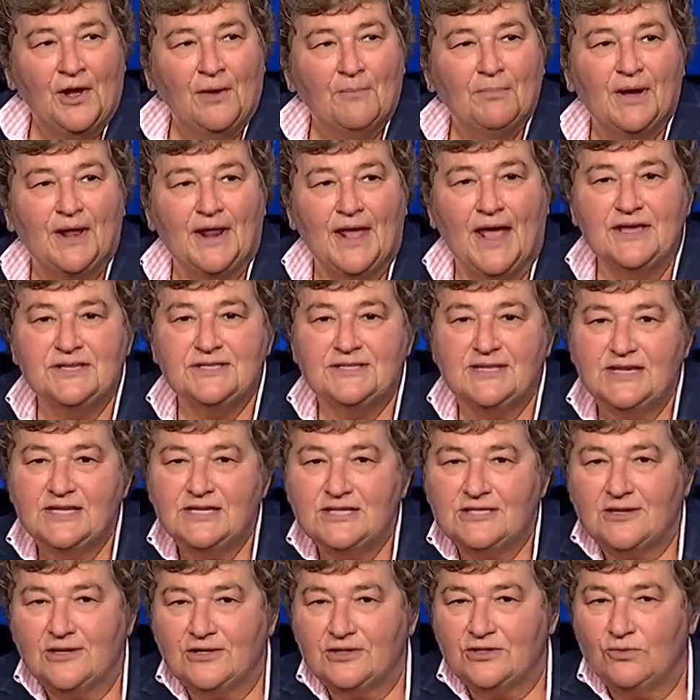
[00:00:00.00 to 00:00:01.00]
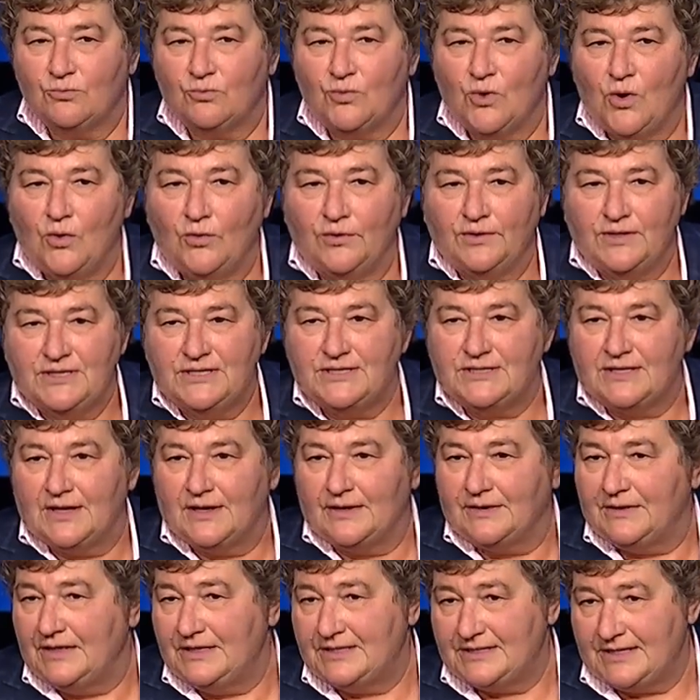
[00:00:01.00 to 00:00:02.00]
But as they start to roll these, uh,
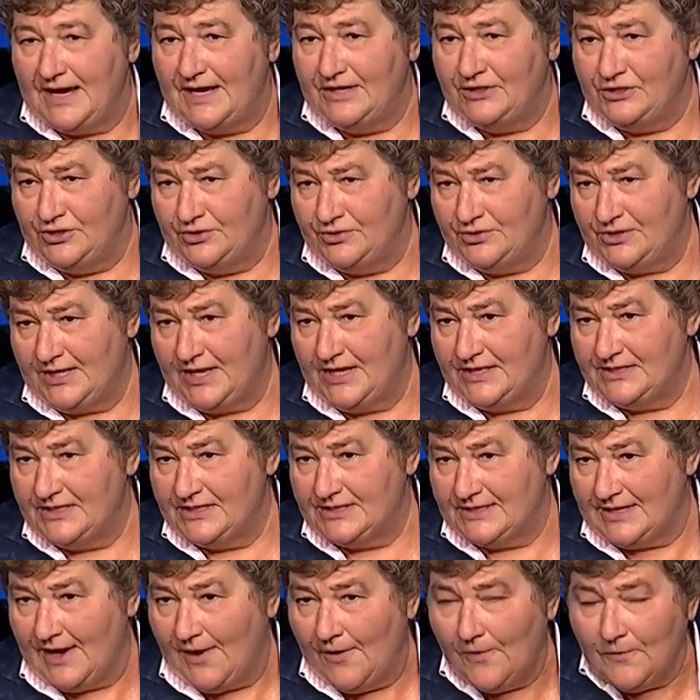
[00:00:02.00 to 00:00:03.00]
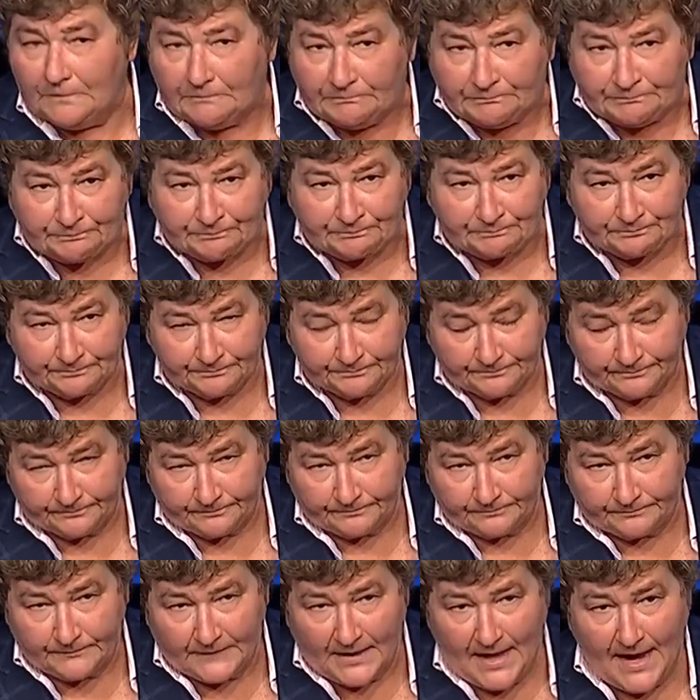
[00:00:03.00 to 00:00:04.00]
these edge use cases out,
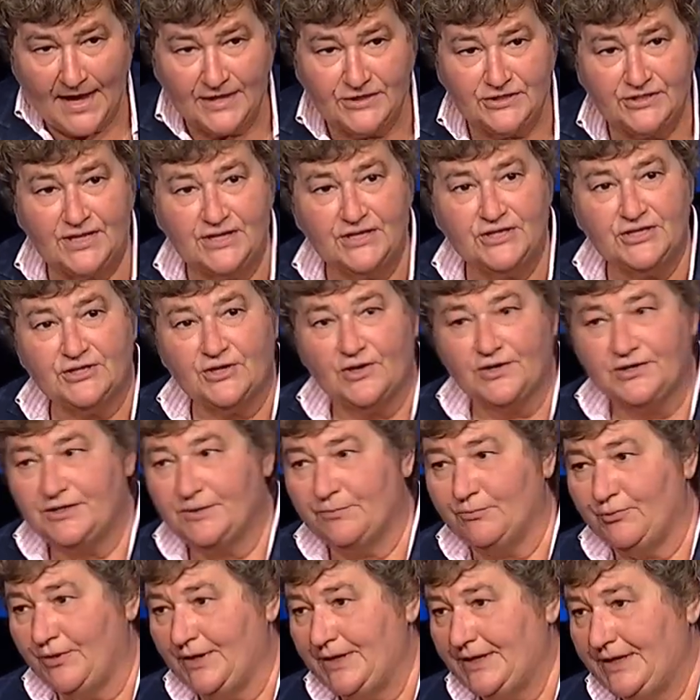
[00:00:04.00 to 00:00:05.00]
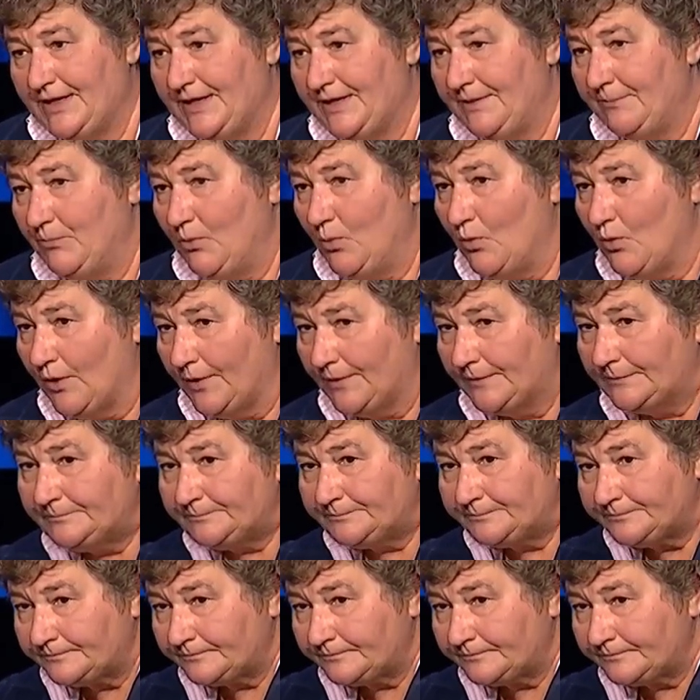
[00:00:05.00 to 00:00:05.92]
as they start to bring in more